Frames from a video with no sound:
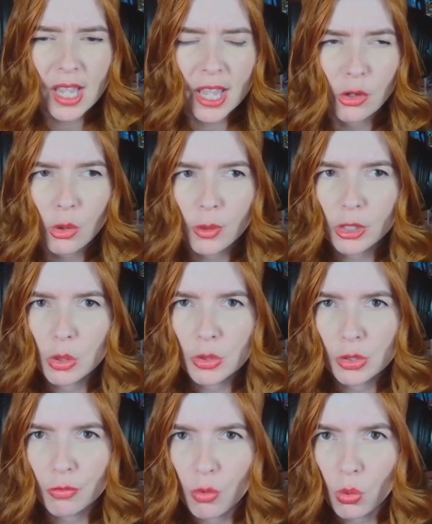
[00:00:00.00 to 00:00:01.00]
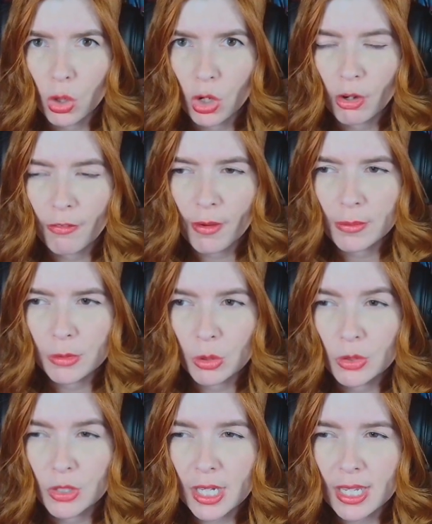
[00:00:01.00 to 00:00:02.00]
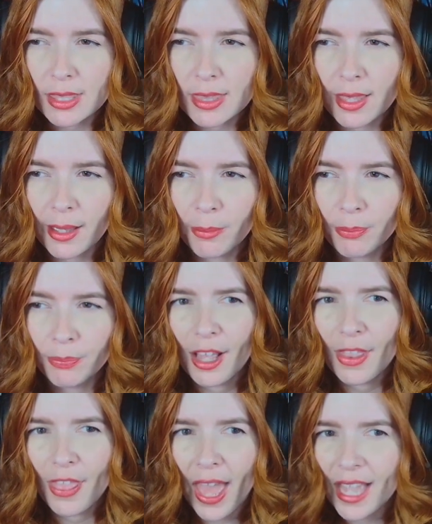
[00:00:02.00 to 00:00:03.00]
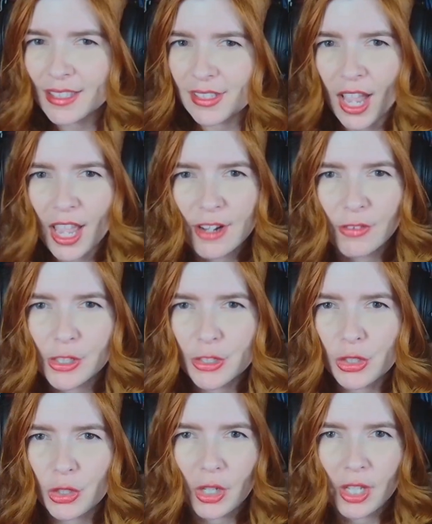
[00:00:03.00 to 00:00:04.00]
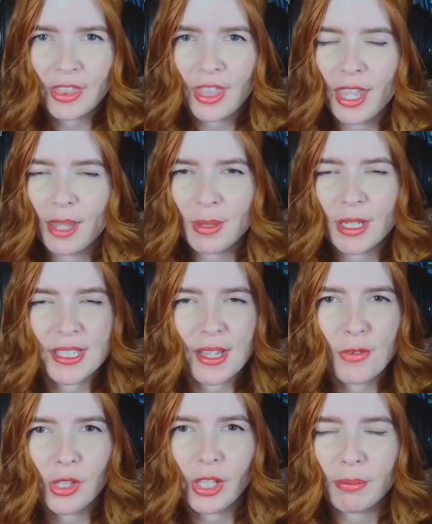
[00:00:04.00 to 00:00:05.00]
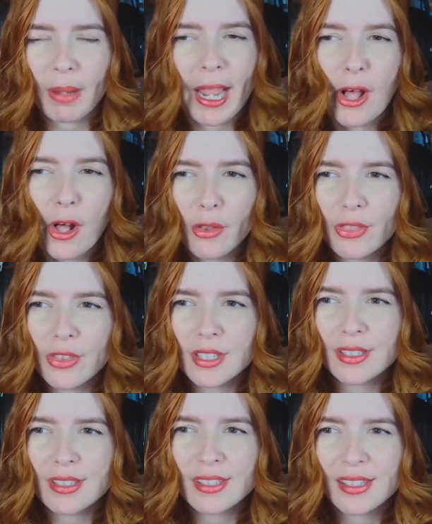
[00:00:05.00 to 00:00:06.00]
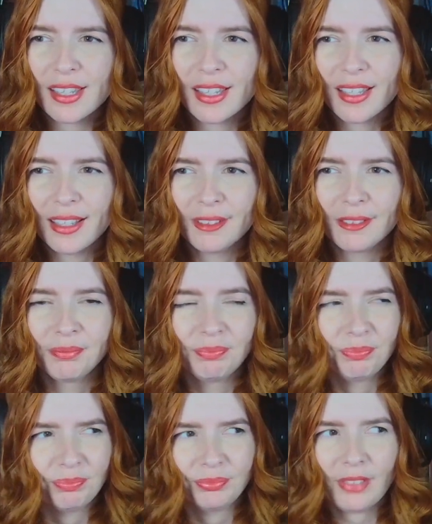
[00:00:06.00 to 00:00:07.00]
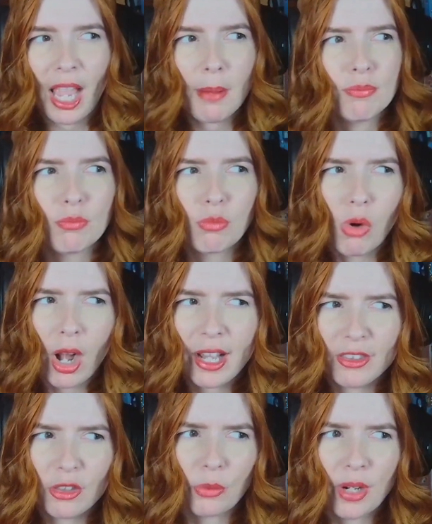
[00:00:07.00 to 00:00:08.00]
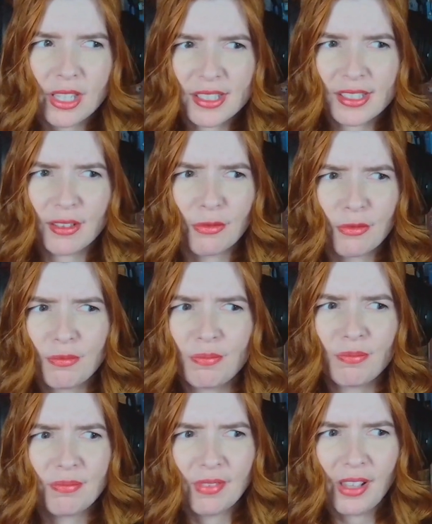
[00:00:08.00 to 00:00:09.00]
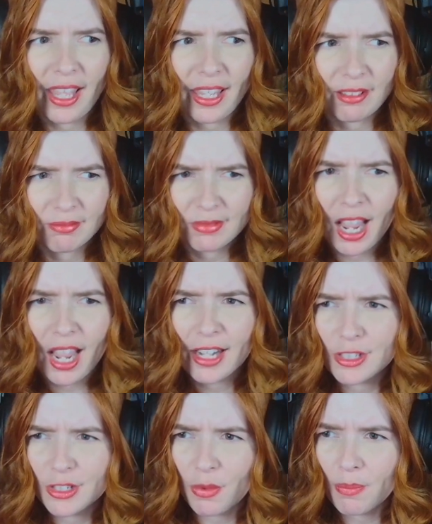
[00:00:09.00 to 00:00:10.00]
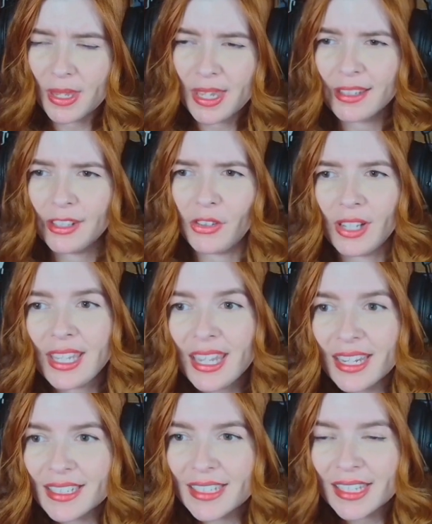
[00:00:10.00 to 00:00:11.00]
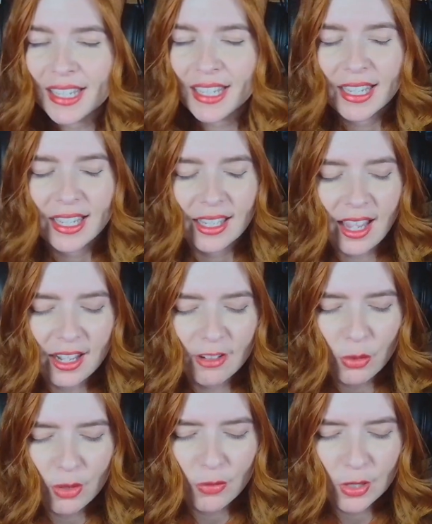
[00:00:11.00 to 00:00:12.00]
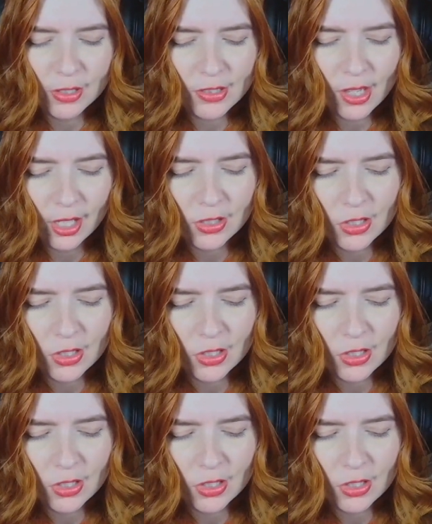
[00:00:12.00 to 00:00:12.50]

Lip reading: I don't know what those are for or if I'm supposed to eat them. That's kind of a concerning thing because I feel like my health is, I'm running the risk of like dying just from being near heat, kind of what it feels like.